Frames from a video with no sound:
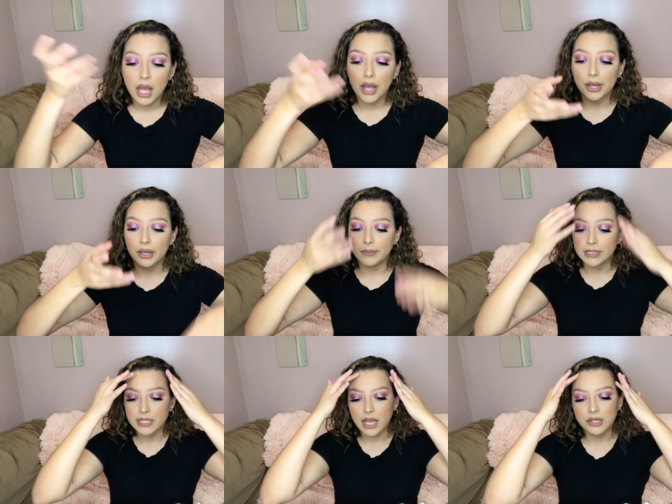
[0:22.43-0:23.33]
Um
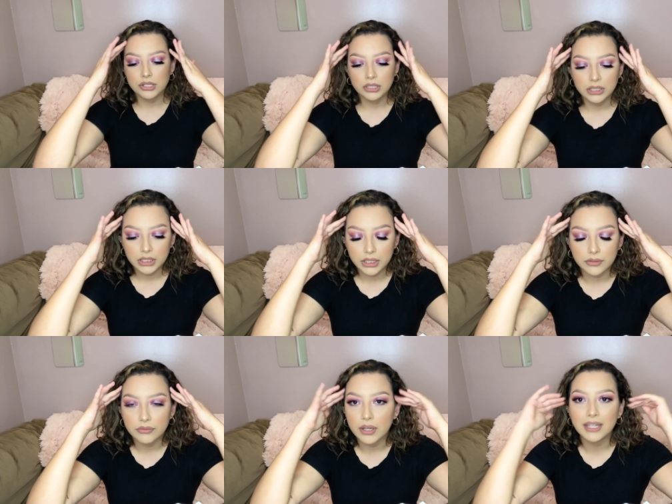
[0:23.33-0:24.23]
it's actually
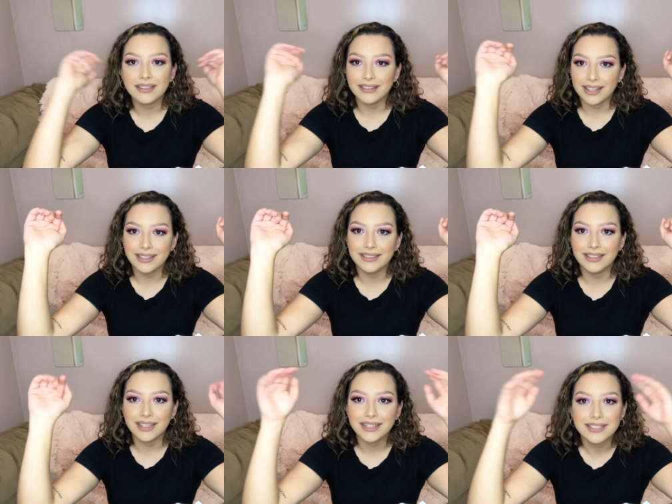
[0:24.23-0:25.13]
fucking late.
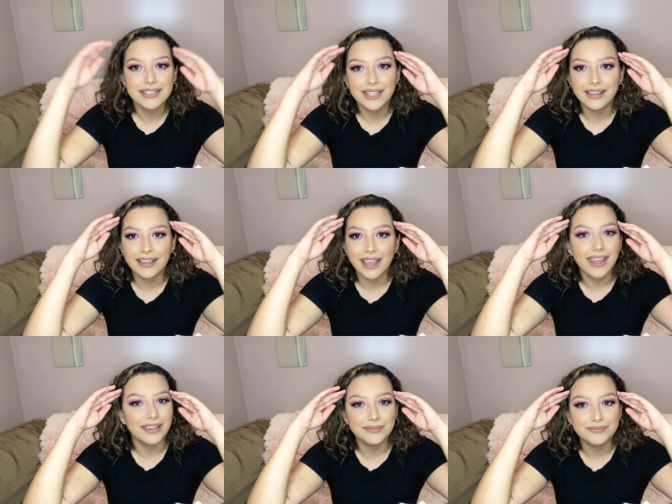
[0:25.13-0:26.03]
Like it's like
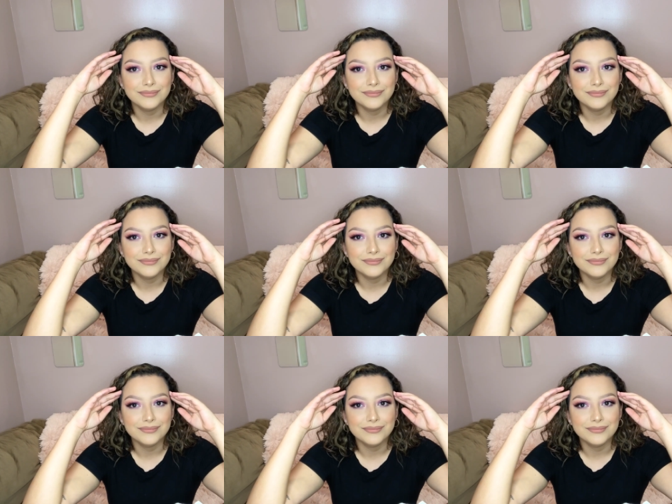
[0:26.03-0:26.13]
8.